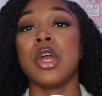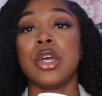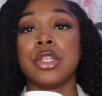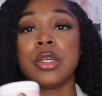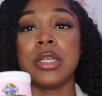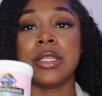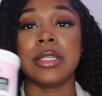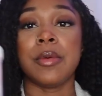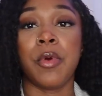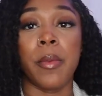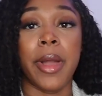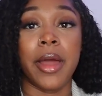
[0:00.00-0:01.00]
So this is the
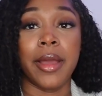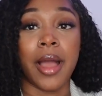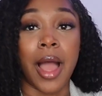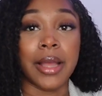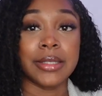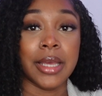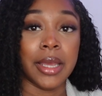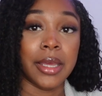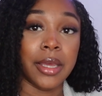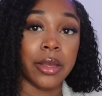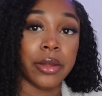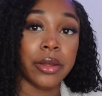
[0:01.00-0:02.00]
probiotic I take
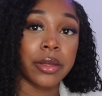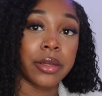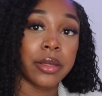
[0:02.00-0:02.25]
here.